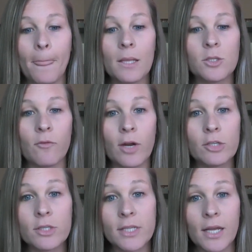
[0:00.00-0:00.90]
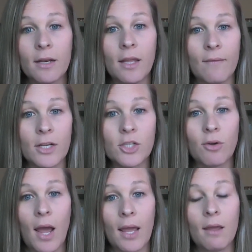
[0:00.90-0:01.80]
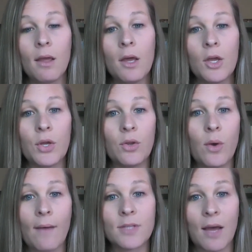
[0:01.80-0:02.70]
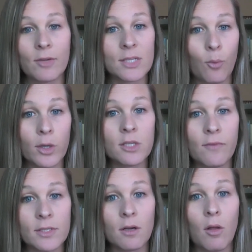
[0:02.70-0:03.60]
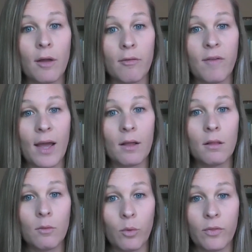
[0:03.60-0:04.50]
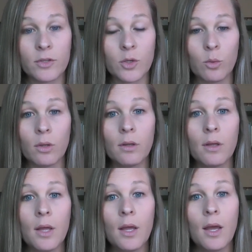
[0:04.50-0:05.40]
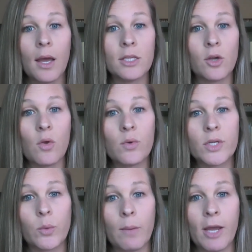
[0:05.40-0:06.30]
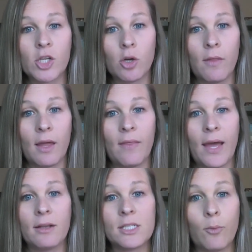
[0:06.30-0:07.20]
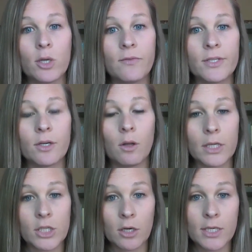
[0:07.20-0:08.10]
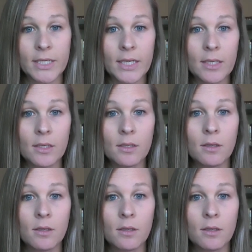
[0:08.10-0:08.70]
So if you're interested, give it a try. You do have to have a sports physical on file with the school. And so you just want to make sure that that sports physical is turned in